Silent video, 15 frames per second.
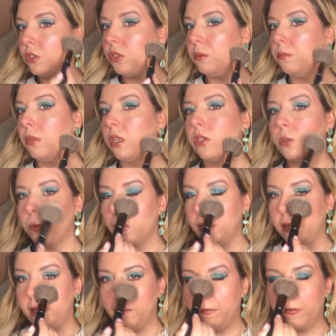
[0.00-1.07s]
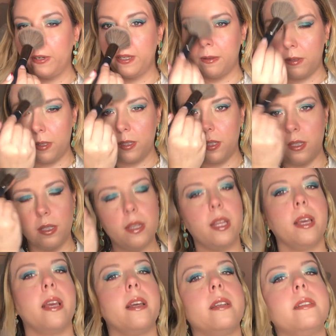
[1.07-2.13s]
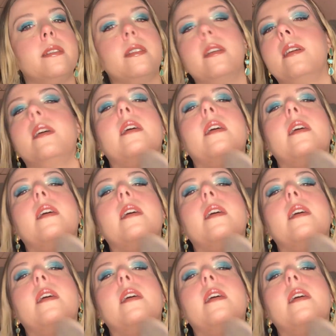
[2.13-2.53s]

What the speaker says: too much with different things.